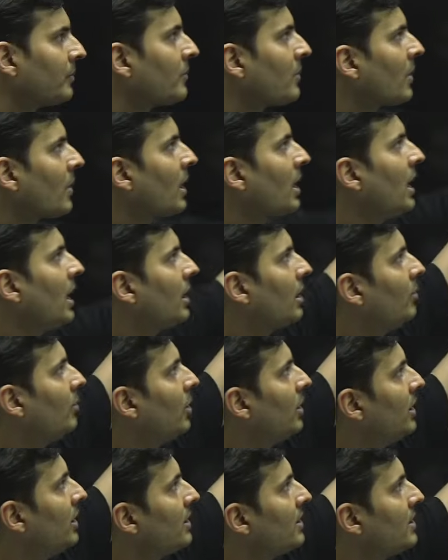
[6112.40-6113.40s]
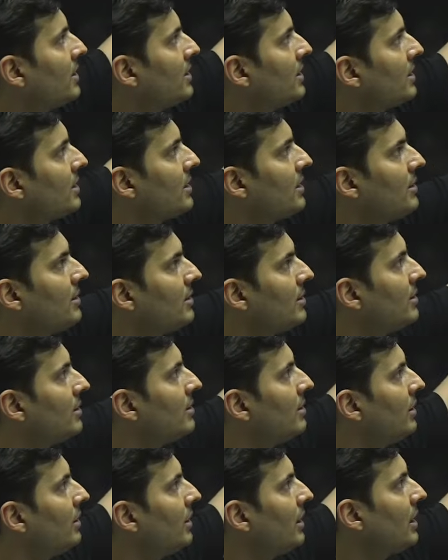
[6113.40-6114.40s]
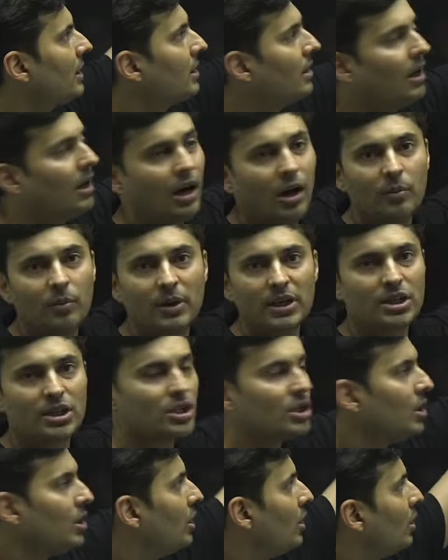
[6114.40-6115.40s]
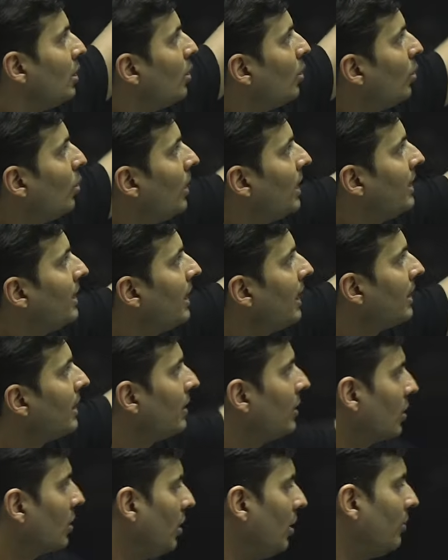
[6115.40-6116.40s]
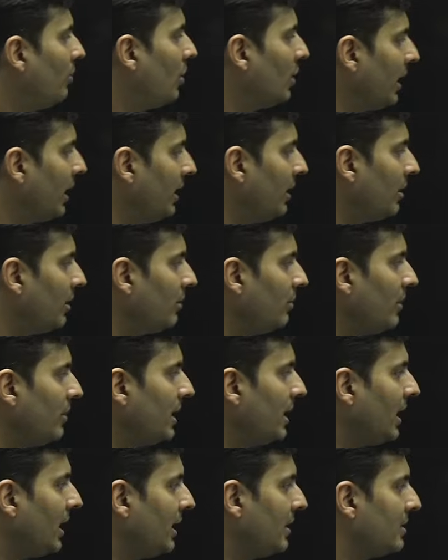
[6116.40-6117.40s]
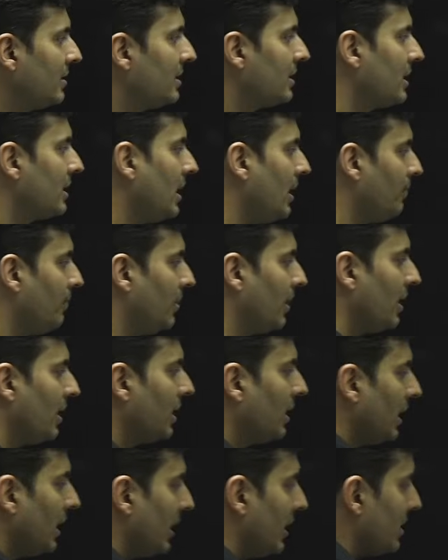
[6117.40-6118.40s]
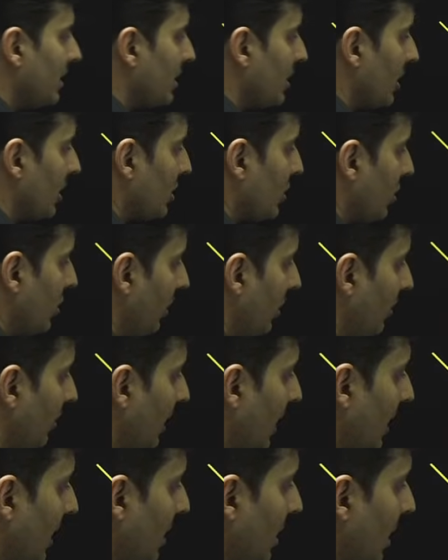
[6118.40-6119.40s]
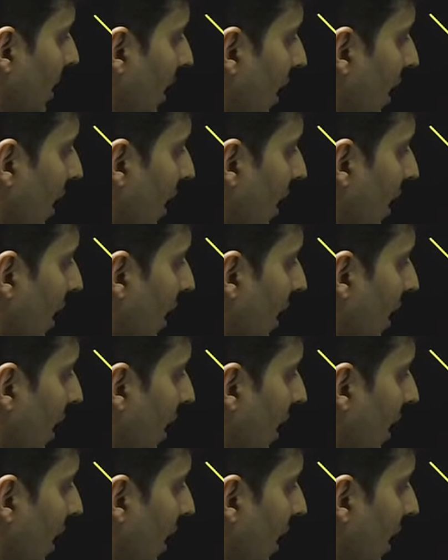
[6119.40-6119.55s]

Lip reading: Yeah, come on. This is 60, this is 30. How much will that component be, guys? Yep, it is just going to be how